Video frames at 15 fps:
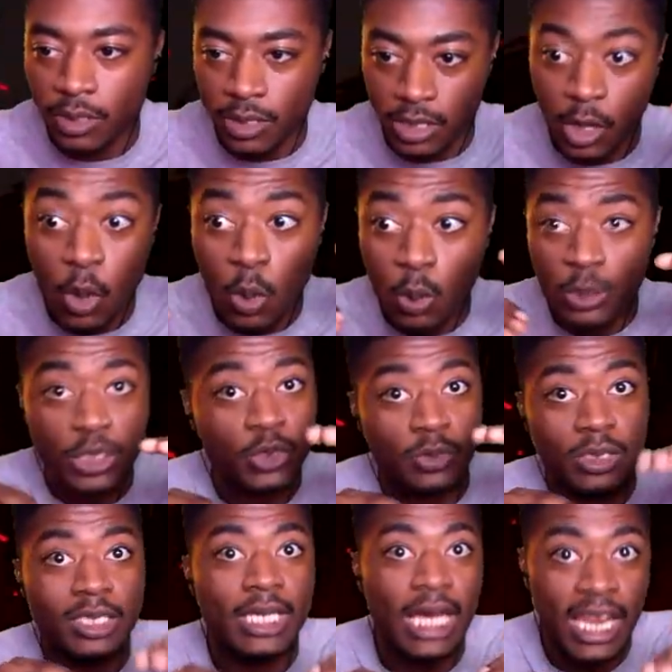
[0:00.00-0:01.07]
the whole
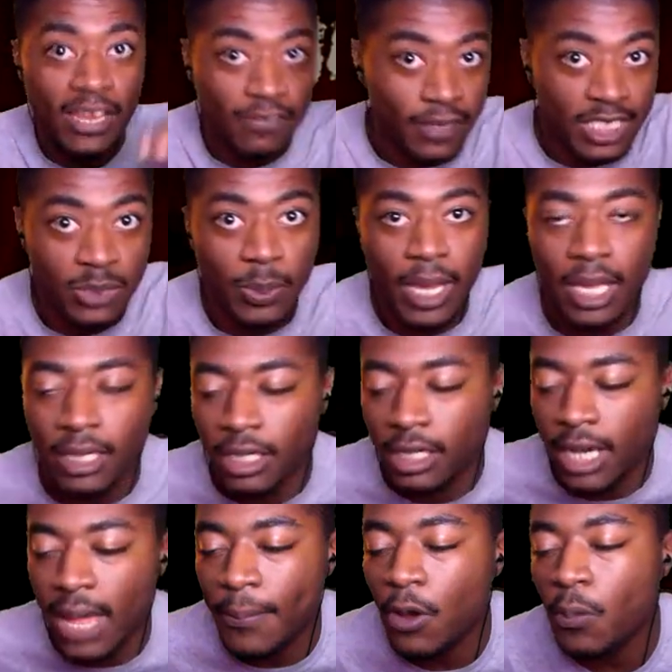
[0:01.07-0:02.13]
screen kind of expanded in
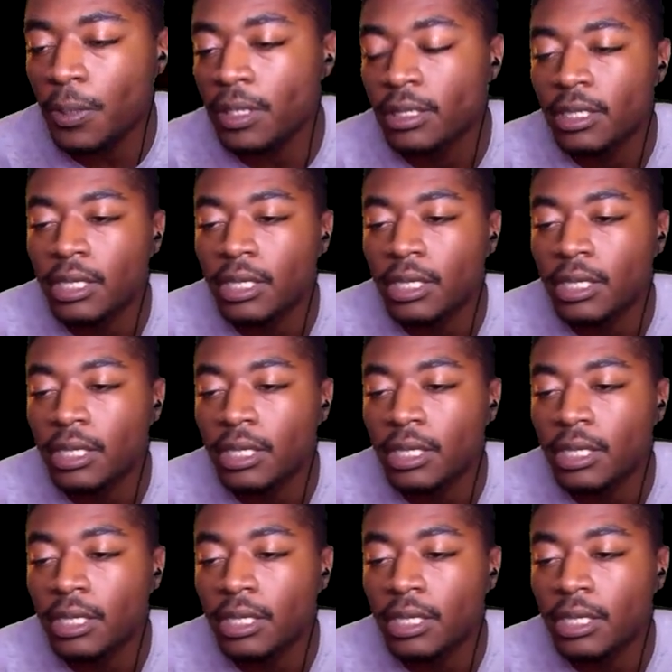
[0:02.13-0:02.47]
that moment.